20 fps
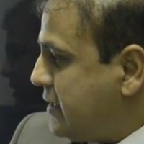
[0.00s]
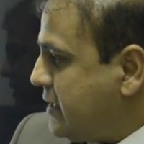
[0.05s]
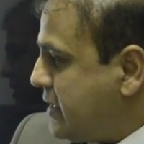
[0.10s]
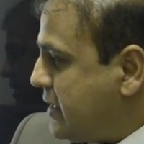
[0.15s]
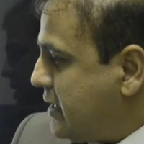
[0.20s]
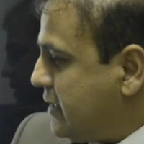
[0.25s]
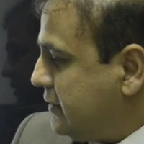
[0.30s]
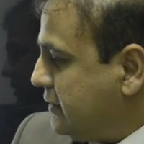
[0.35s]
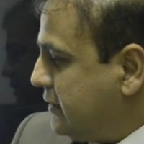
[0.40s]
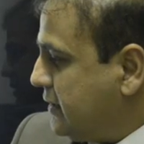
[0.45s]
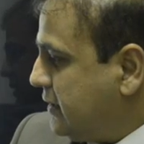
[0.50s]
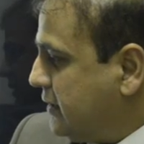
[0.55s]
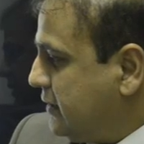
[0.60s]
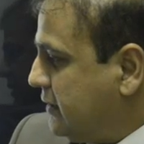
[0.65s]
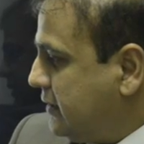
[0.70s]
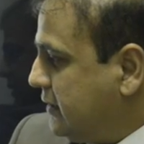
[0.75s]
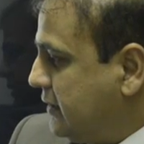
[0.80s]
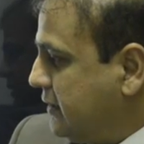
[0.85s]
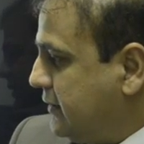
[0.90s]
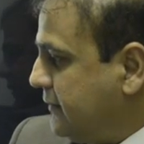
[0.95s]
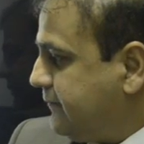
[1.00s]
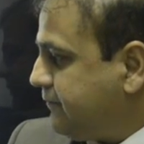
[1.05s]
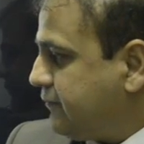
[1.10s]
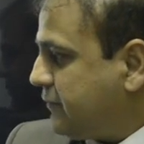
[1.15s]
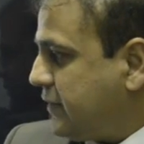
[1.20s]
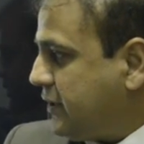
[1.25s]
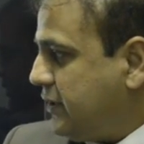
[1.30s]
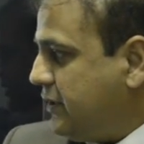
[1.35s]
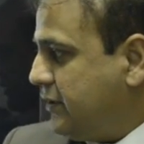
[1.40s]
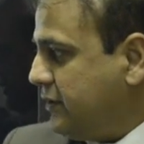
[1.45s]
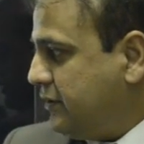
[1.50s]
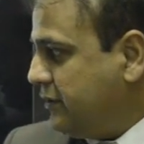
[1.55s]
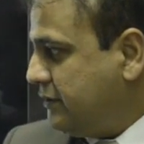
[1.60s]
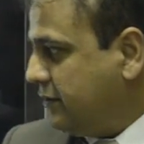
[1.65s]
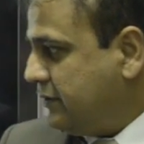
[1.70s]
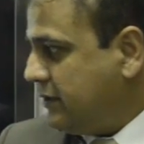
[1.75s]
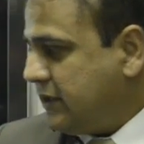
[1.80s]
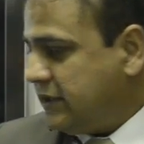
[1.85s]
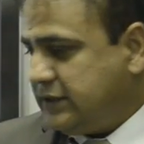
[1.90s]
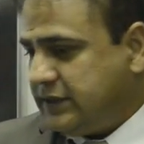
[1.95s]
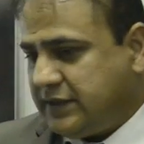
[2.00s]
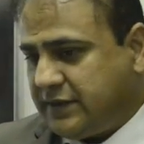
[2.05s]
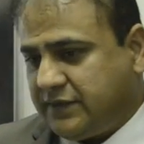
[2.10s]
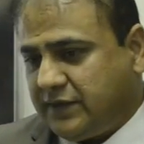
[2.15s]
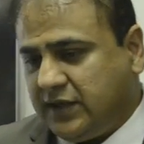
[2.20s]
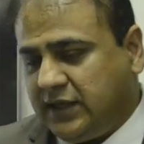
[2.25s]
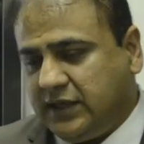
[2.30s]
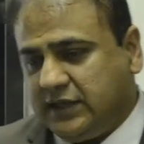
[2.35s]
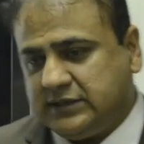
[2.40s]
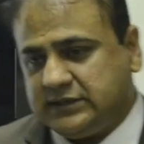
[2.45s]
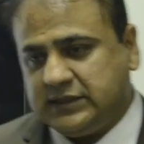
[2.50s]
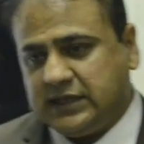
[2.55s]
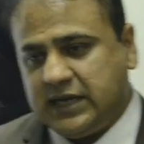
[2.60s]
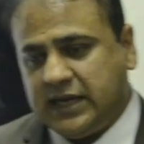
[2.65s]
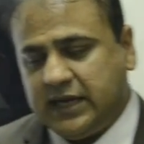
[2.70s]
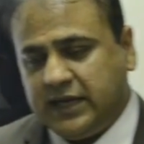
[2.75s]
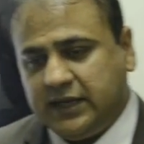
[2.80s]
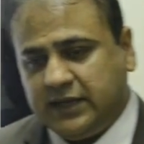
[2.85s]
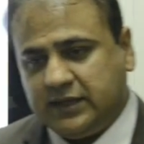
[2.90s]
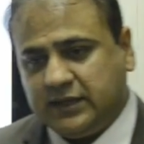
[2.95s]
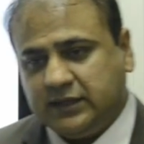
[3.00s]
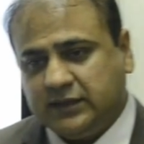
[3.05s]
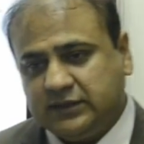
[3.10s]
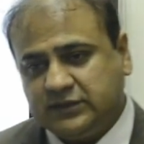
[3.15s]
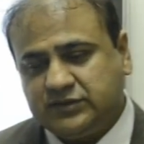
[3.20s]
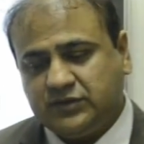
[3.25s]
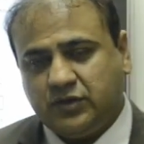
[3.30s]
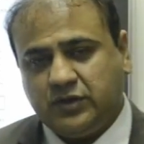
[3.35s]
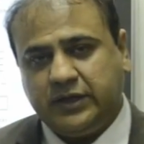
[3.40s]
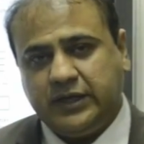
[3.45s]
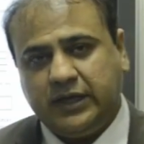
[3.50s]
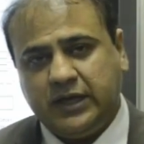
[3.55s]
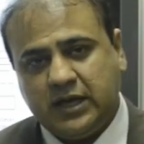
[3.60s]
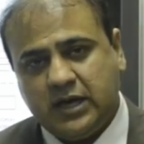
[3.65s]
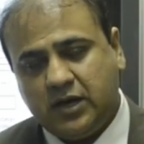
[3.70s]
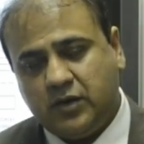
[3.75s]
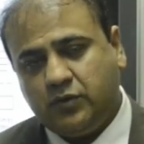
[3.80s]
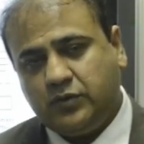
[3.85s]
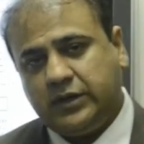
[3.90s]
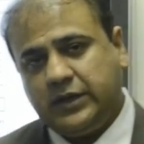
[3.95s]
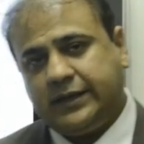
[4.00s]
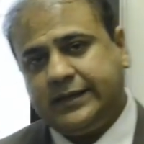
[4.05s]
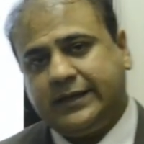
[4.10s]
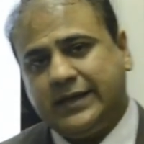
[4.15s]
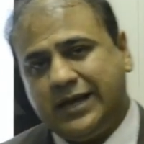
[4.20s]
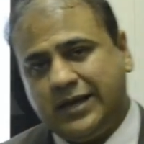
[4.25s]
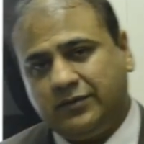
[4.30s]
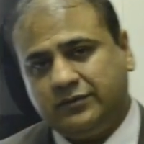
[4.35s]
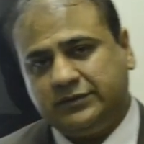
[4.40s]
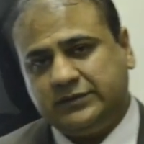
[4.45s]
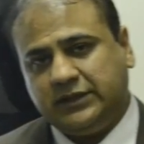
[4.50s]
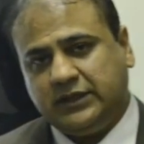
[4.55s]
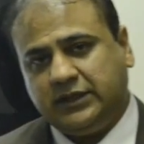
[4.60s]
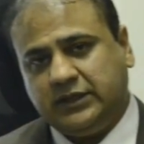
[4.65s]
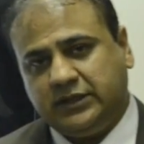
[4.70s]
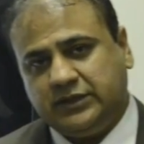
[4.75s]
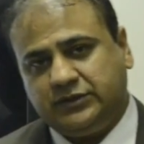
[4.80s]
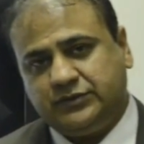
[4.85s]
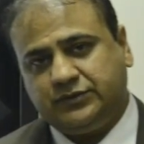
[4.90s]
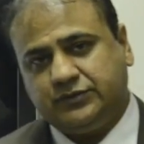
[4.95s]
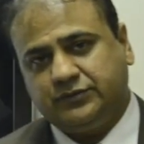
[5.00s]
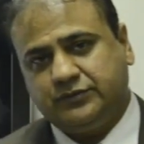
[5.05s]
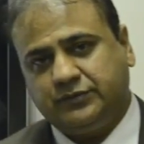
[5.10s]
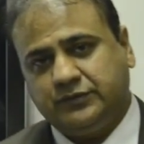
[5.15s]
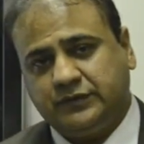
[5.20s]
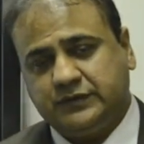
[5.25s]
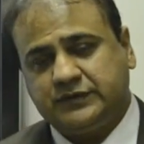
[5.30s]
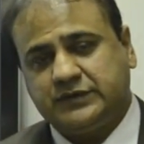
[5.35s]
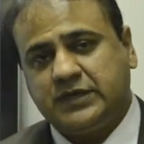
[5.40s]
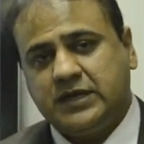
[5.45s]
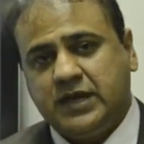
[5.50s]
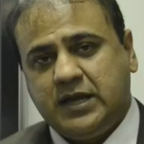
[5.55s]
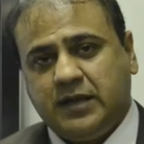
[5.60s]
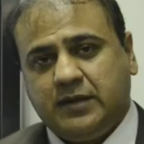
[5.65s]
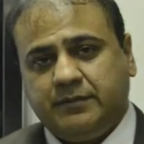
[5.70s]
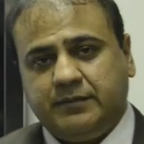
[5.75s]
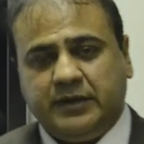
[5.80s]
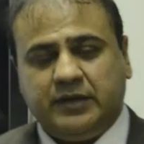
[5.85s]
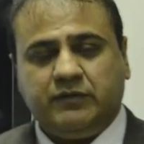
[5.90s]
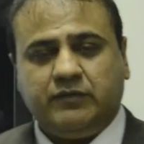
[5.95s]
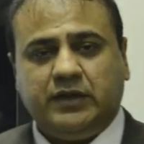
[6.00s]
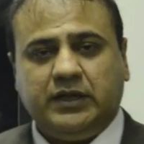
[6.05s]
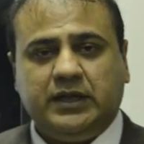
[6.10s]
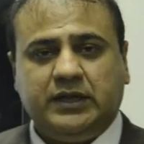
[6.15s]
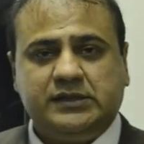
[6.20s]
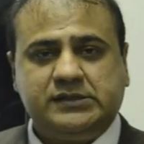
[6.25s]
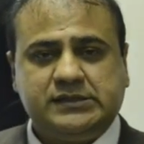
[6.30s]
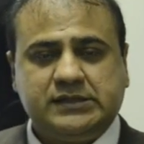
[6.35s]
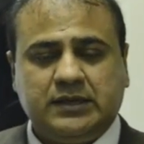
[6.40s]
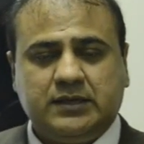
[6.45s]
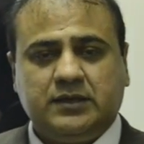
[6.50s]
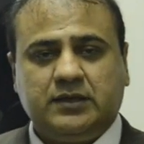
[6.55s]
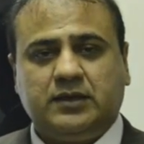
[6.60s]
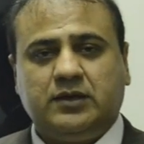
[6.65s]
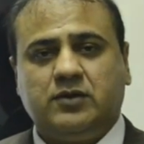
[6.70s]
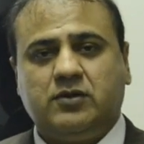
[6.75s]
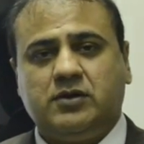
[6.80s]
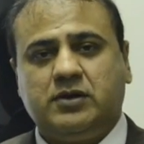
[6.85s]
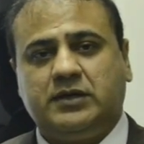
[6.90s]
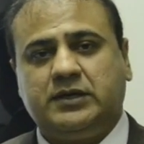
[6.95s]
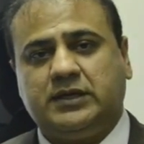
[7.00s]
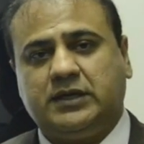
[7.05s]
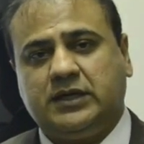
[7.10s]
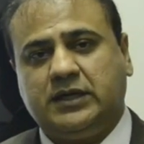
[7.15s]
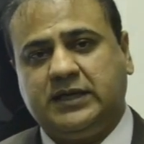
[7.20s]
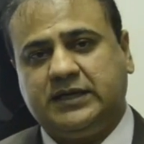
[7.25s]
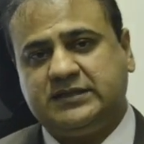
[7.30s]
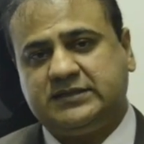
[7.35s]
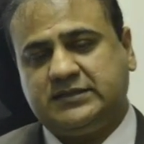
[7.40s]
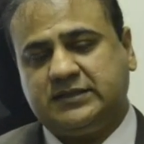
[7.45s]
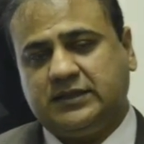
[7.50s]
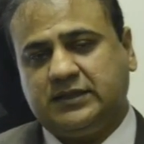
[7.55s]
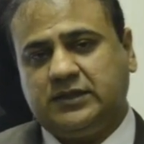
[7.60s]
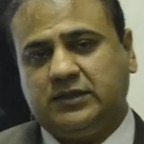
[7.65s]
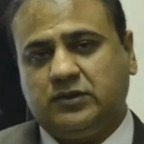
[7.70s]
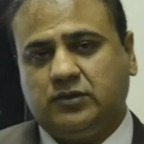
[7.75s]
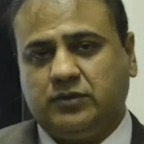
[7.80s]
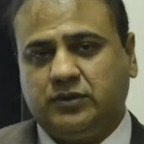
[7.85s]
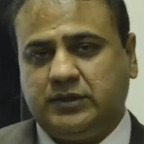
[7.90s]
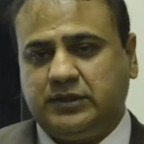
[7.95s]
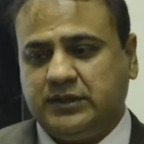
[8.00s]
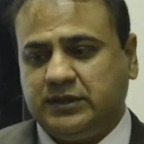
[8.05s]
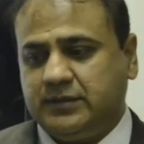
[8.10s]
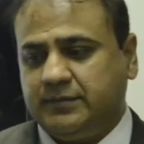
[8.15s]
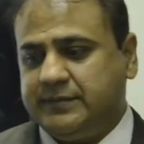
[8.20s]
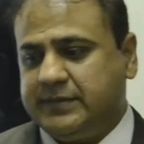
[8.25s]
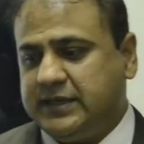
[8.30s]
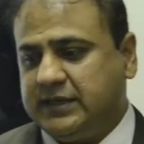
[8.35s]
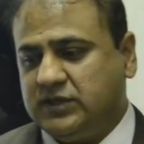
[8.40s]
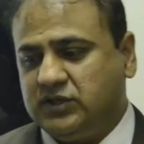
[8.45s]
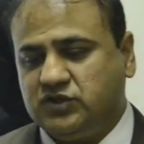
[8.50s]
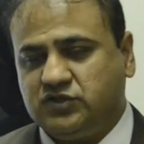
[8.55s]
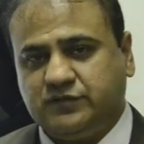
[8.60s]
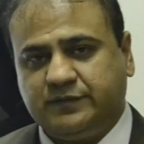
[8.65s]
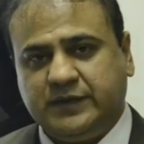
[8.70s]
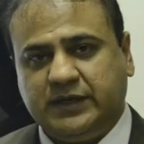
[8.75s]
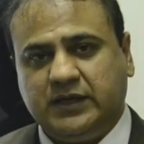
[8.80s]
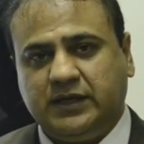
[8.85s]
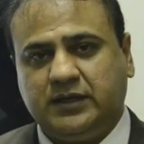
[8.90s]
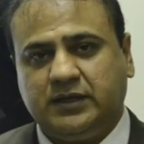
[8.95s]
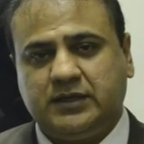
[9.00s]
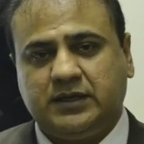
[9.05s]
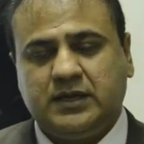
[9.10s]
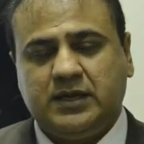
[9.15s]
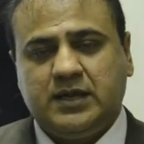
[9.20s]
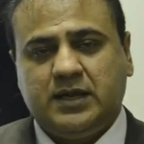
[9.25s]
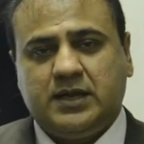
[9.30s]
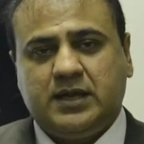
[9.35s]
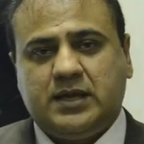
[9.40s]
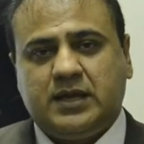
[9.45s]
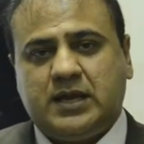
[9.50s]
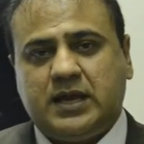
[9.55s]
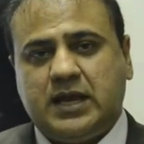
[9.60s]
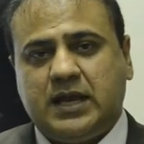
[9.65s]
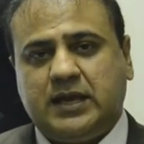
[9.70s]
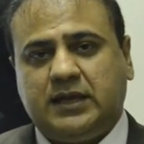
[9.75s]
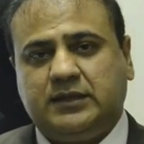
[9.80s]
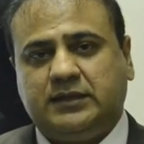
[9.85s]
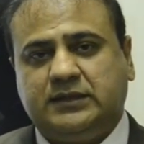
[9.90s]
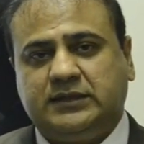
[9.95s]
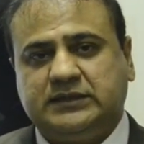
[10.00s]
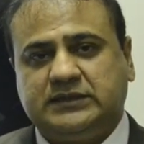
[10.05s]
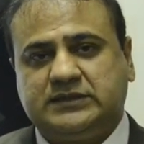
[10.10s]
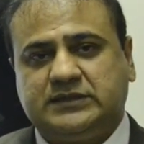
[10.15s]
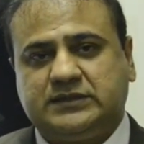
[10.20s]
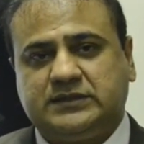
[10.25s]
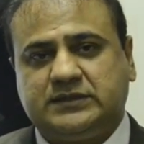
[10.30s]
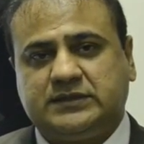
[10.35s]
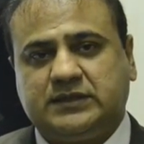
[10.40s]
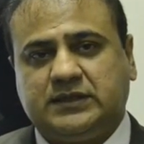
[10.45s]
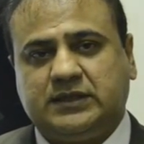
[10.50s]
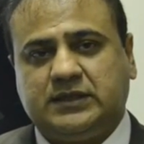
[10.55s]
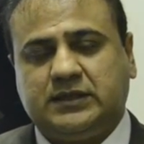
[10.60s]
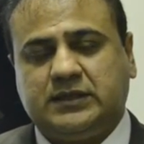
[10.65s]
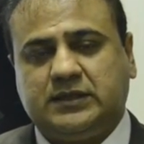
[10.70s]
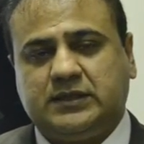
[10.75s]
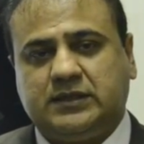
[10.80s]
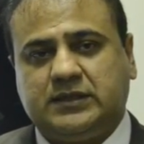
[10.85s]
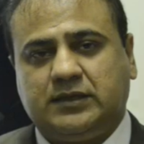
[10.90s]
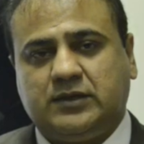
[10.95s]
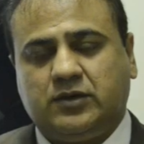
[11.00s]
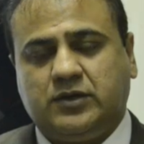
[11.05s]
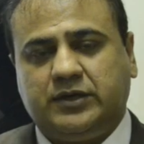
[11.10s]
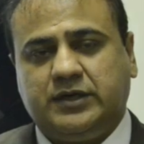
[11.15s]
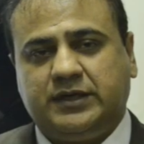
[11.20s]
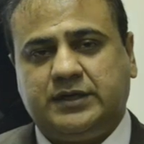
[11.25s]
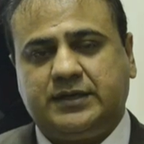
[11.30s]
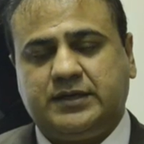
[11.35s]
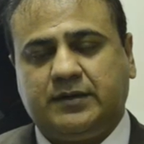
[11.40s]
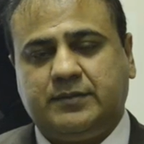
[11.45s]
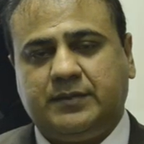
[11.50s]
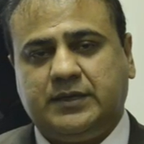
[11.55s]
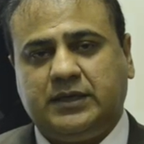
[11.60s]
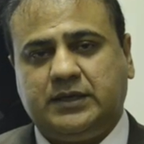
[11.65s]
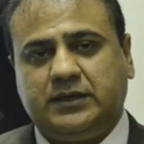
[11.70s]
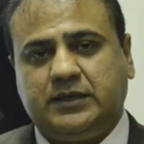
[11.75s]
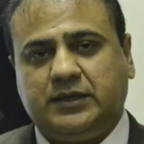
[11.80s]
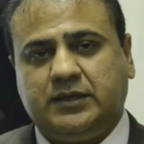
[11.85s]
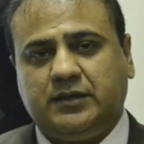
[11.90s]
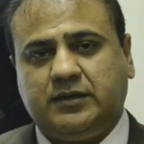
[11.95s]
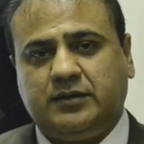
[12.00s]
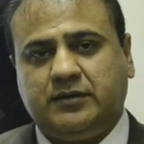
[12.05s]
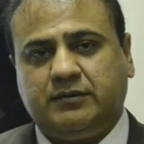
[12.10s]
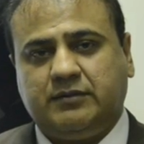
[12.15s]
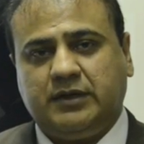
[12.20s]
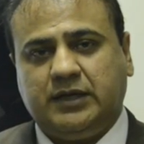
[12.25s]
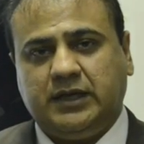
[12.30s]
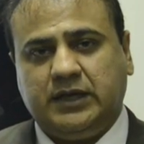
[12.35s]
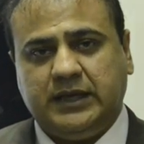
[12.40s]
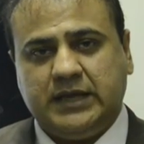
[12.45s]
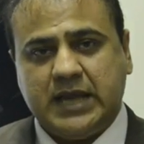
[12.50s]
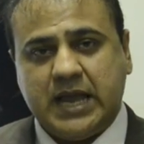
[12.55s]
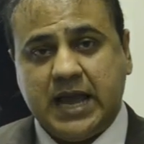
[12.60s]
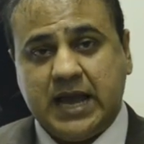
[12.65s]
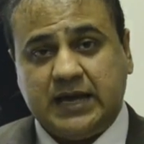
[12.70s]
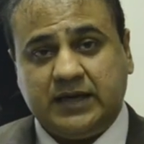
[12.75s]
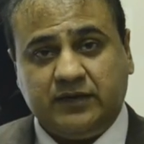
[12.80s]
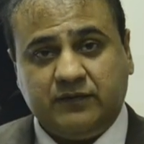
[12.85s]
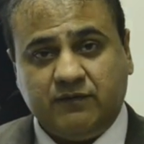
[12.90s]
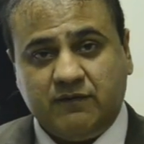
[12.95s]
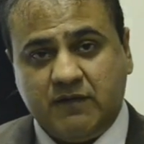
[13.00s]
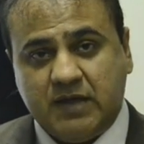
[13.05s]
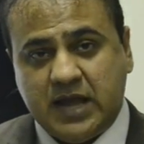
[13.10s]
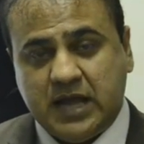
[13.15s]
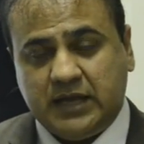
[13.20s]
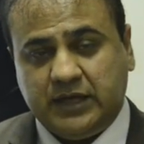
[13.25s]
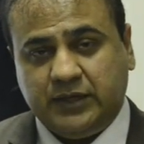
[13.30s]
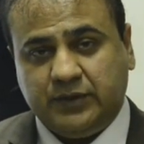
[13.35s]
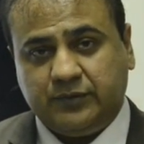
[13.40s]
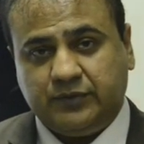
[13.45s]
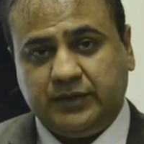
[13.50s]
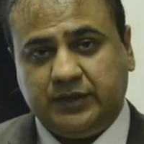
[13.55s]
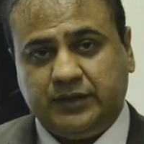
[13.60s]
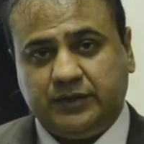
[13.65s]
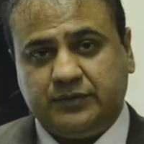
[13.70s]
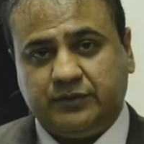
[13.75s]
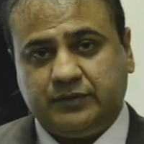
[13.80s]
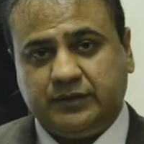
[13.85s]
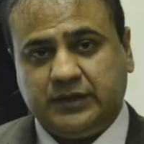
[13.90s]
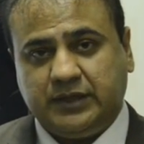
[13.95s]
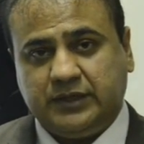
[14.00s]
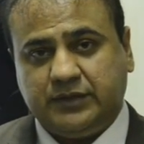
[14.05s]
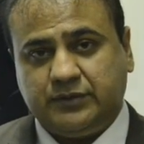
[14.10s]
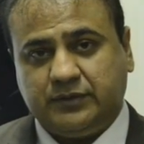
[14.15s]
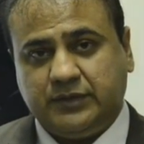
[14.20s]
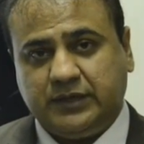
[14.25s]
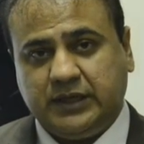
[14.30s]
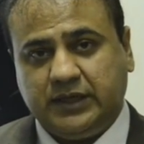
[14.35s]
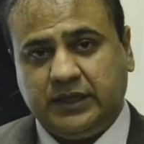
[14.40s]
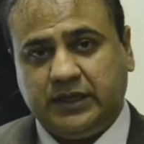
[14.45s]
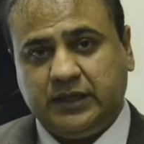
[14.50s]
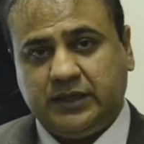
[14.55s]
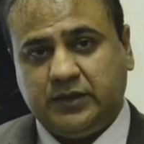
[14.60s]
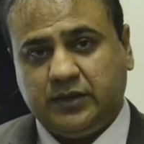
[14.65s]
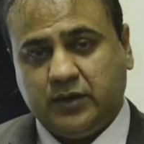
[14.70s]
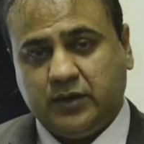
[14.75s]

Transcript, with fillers: and then other things like sorting out accounting issues between internal auditor, external auditor, management, and this audit committee really add value into day-to-day